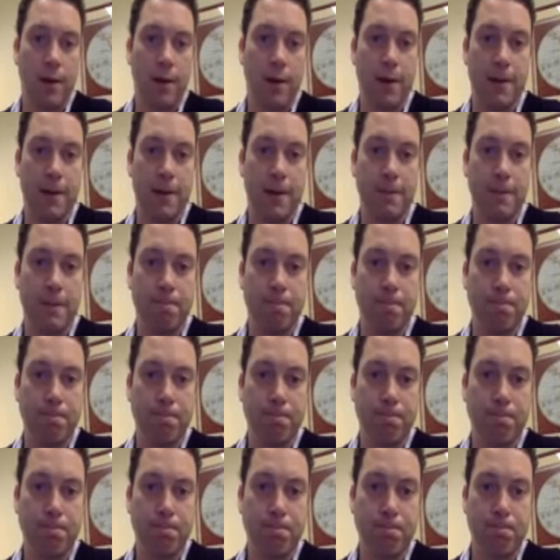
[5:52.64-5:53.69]
Um,
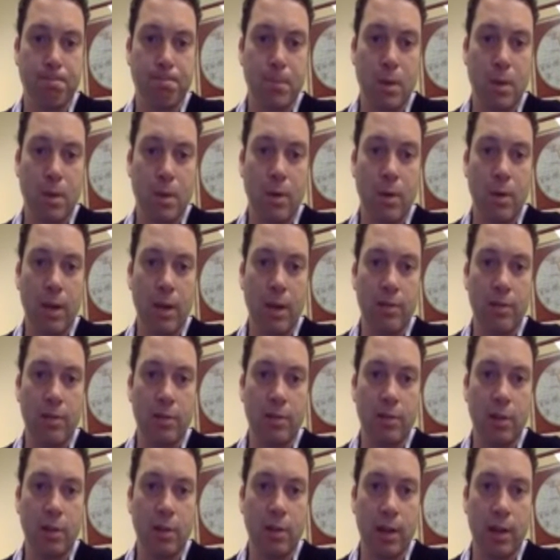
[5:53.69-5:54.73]
okay,
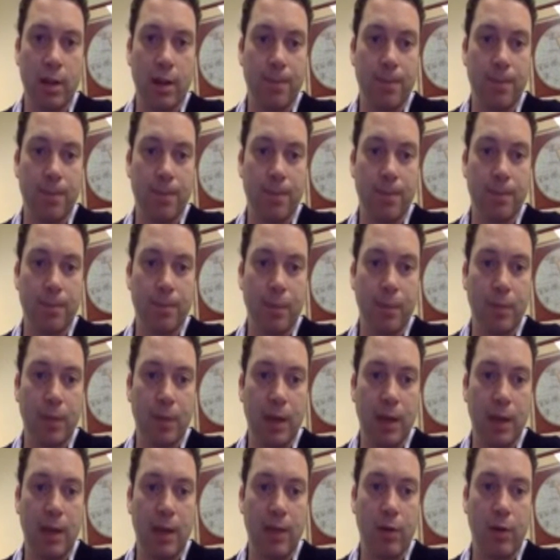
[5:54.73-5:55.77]
so look like it.
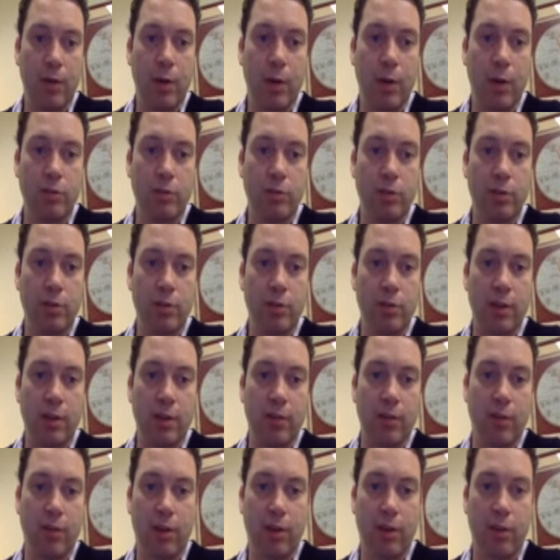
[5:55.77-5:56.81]
Any other questions? I'll give
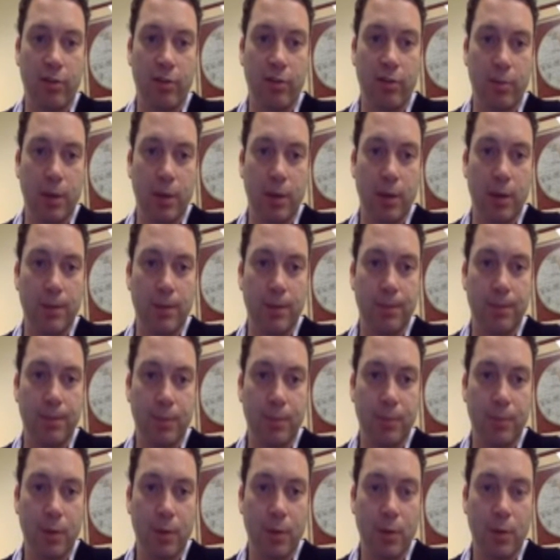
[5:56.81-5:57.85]
I'll give somebody
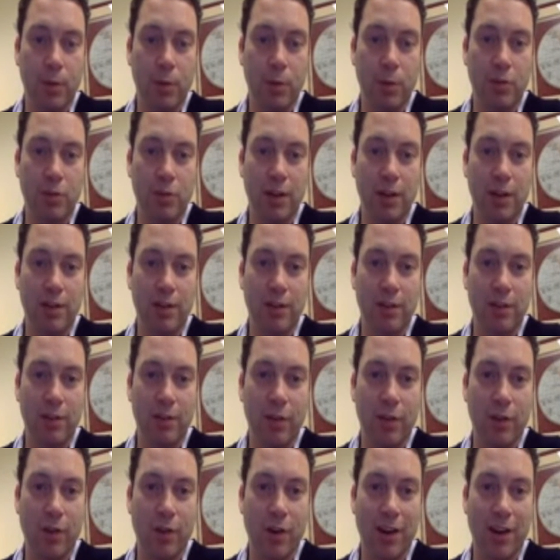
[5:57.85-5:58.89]
one more chance here if
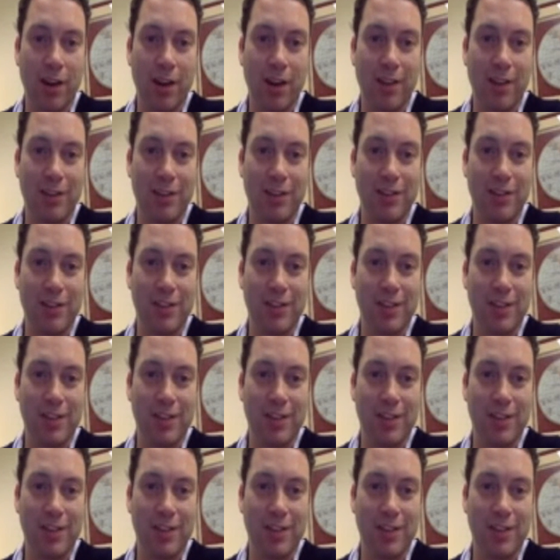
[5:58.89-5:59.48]
there are any others,